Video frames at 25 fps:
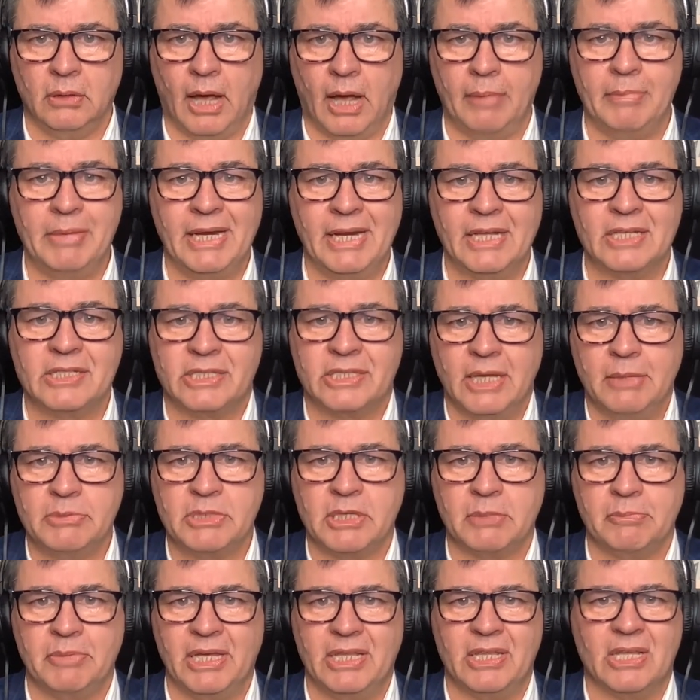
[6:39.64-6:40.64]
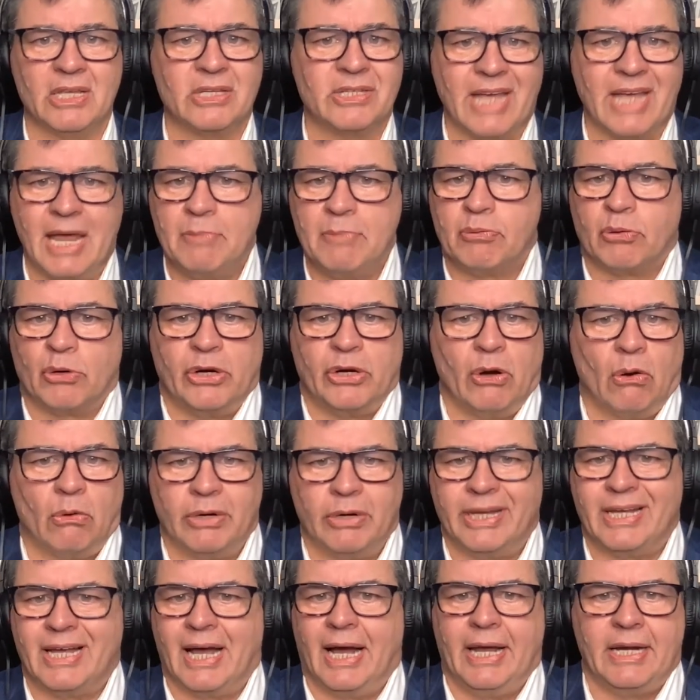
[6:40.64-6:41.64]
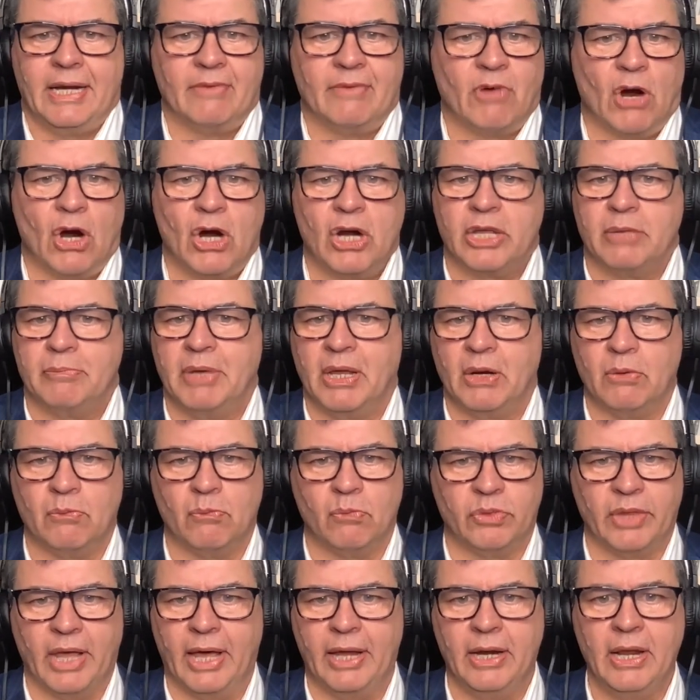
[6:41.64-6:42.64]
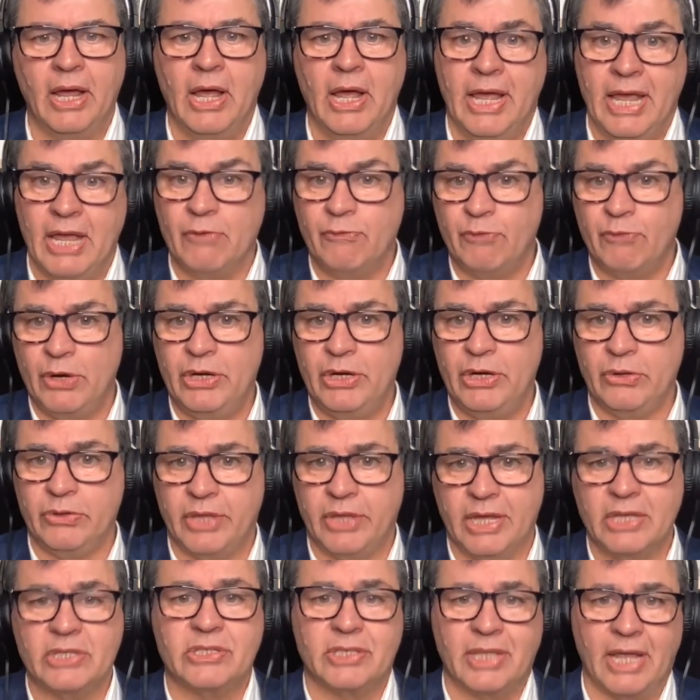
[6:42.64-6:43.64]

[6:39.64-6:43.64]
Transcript: I mean, it seems to be this a priori kind of argument that if we do this,